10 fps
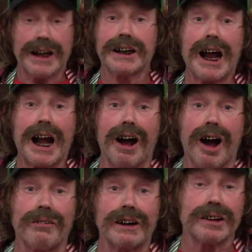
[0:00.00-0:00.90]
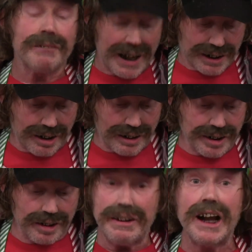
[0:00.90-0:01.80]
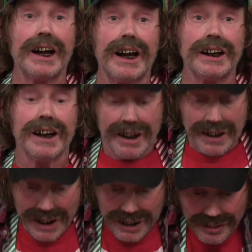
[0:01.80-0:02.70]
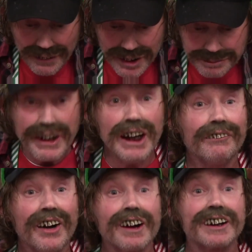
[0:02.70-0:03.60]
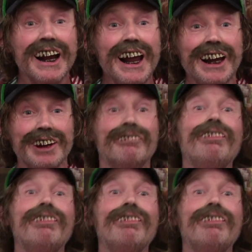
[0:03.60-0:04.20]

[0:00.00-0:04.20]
And it's got all what you might call your amenities, including this pink fur sheet.